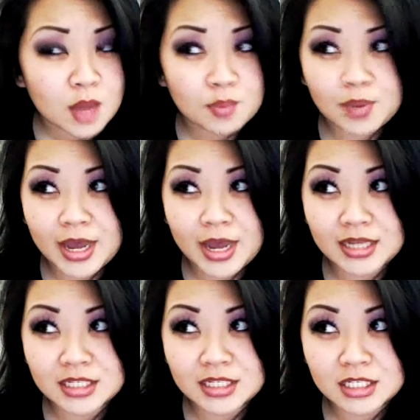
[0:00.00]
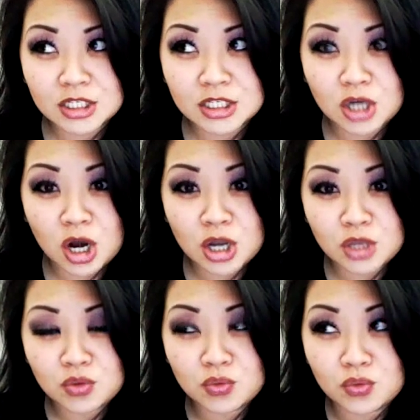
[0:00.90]
But are
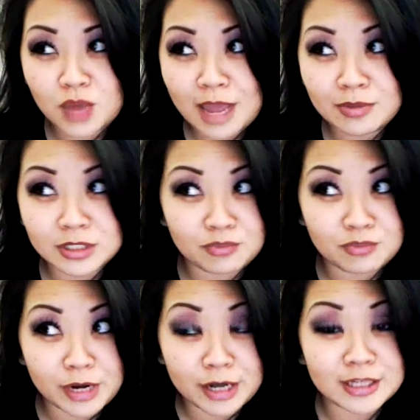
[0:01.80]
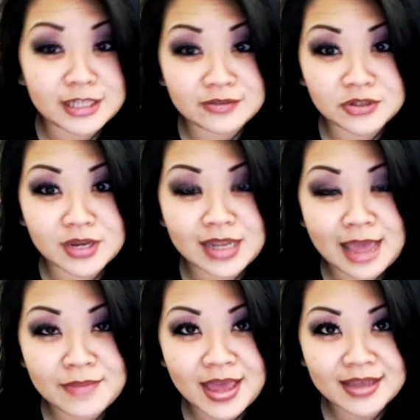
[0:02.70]
you able to bring yourself to a
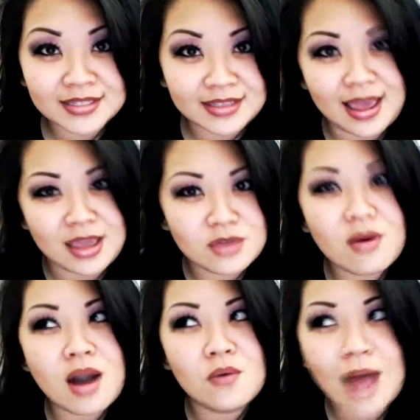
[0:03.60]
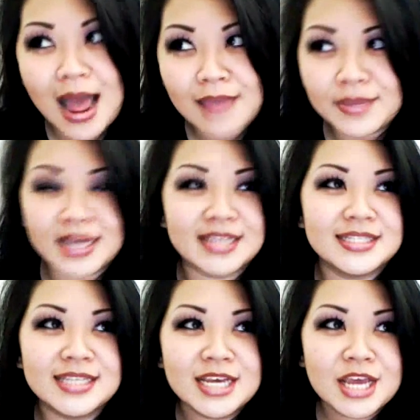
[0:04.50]
climax? Yeah, you are. Why?
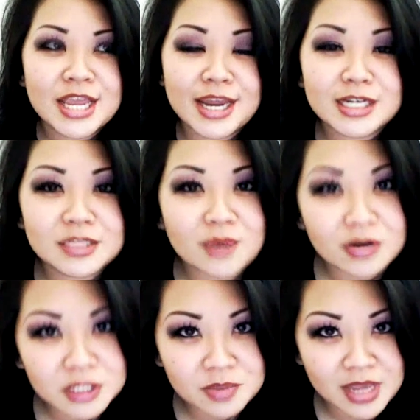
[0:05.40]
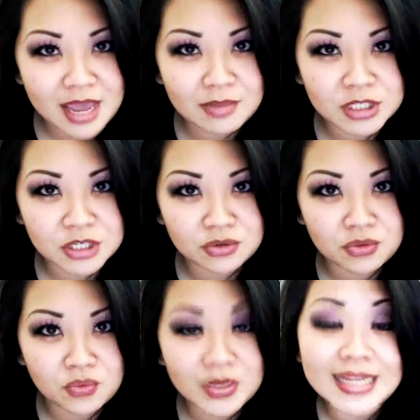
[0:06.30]
Because you're supposed to be able
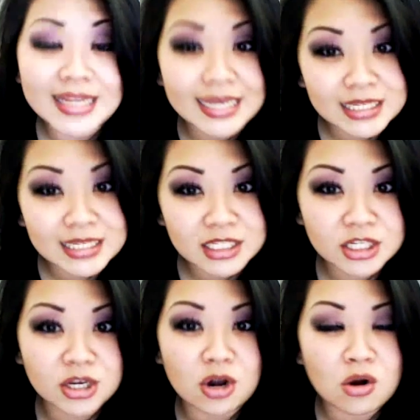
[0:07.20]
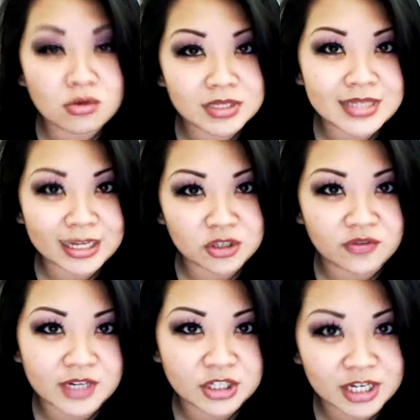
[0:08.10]
to release your own sexual
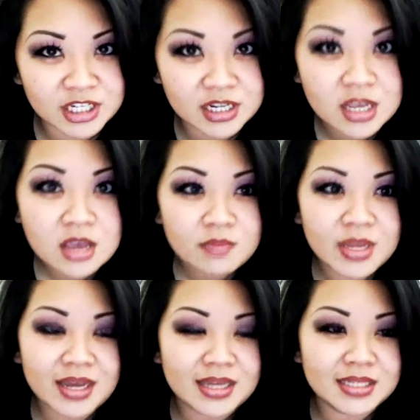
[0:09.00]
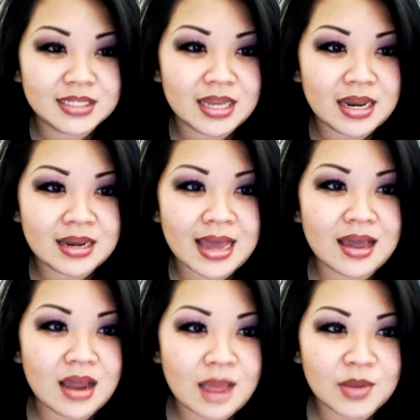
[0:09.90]
frustration. Because
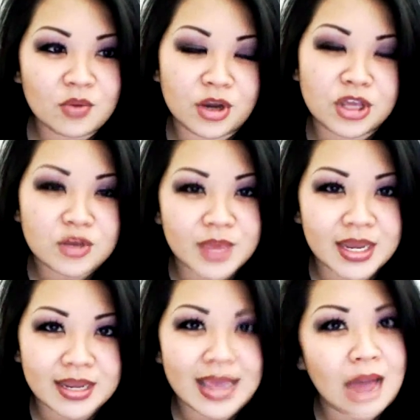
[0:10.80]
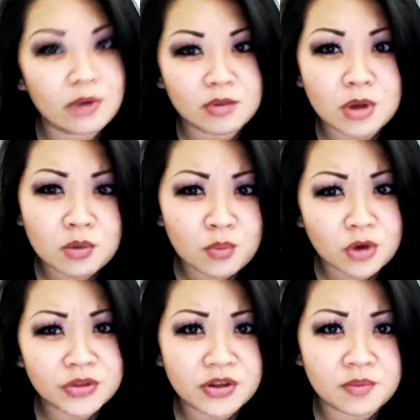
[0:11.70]
we're human. Yeah, we were
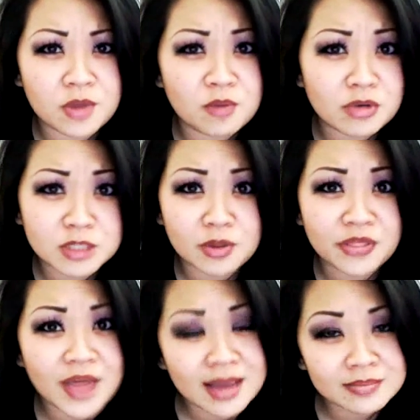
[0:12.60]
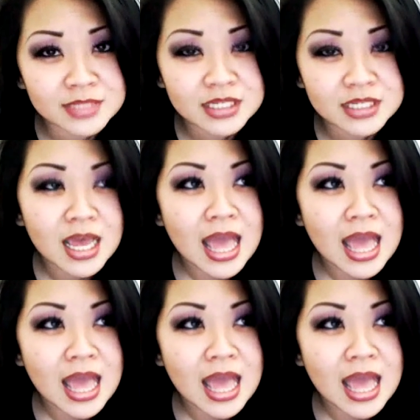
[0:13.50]
born with opposable thumbs